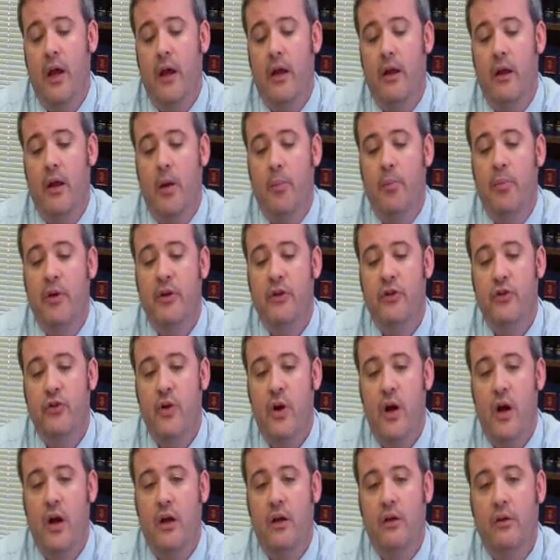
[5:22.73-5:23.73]
And a bench
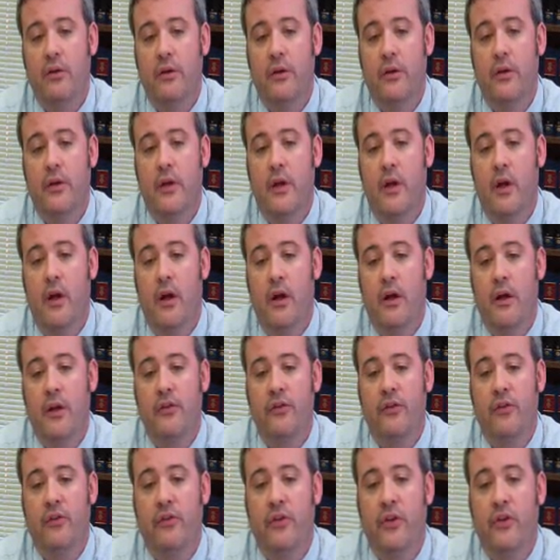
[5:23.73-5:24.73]
trial
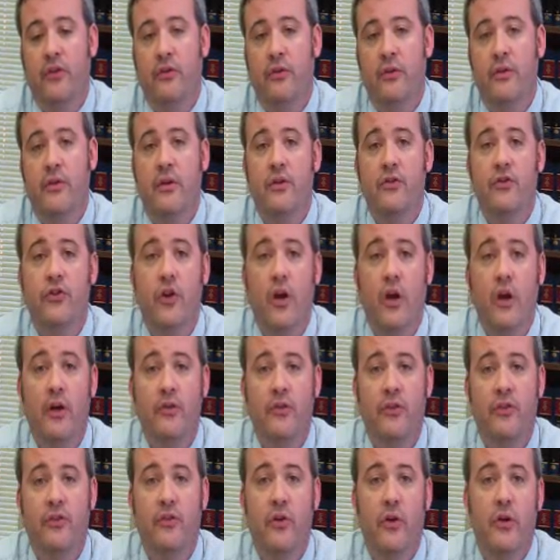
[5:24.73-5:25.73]
is essentially the
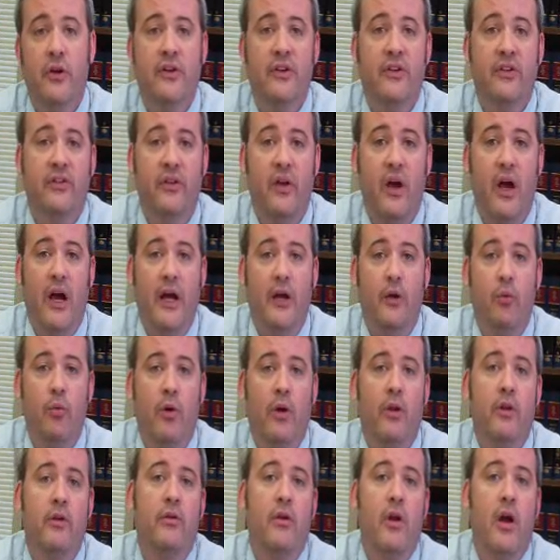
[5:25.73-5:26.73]
judge is going to decide
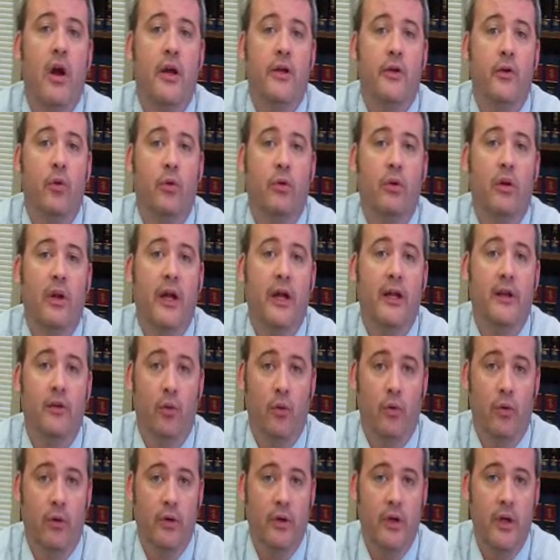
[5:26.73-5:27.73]
whether or not your
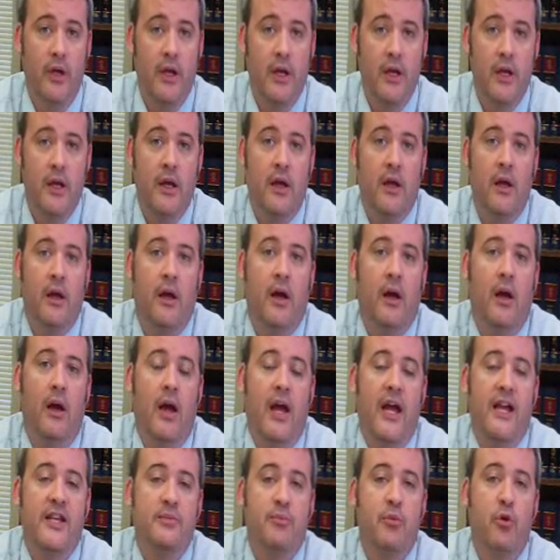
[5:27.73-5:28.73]
landlord
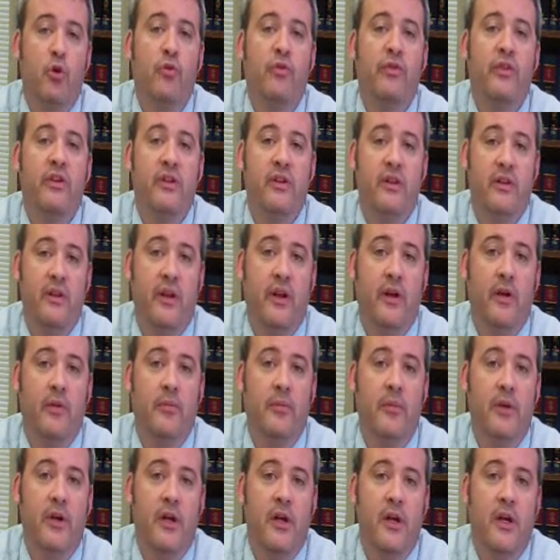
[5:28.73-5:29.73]
has proven to
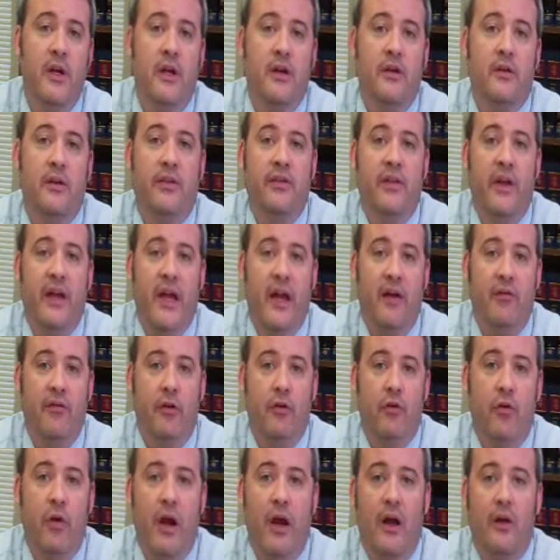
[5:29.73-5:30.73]
them that they
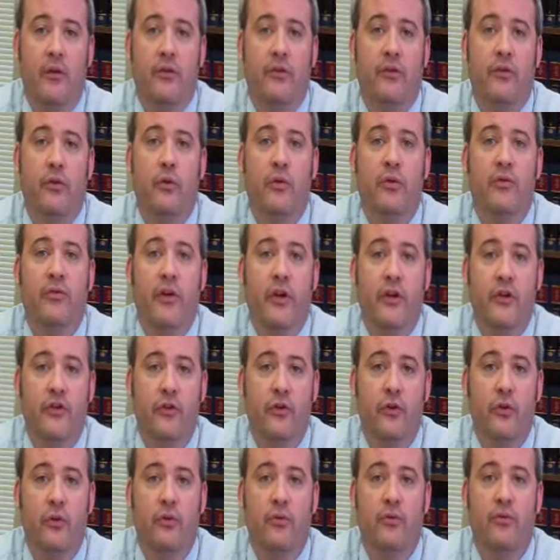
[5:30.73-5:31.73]
have a grounds to
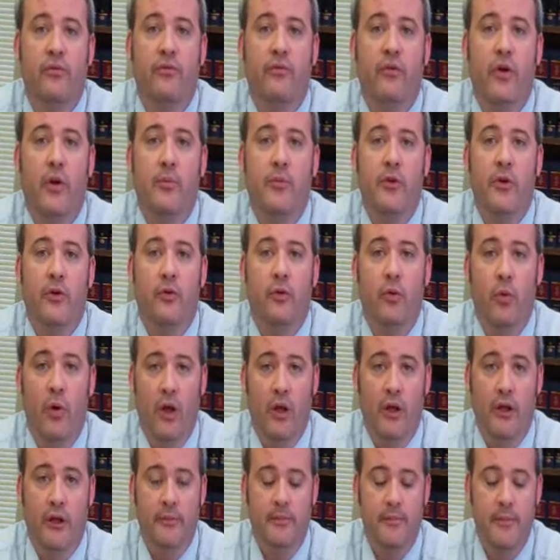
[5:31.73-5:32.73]
evict you from your
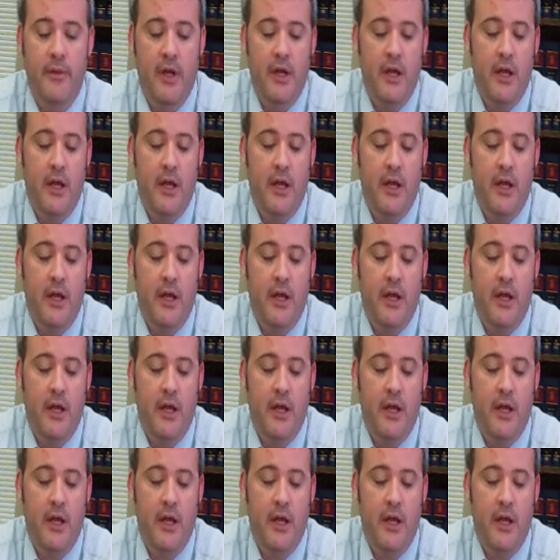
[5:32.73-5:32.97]
dwelling.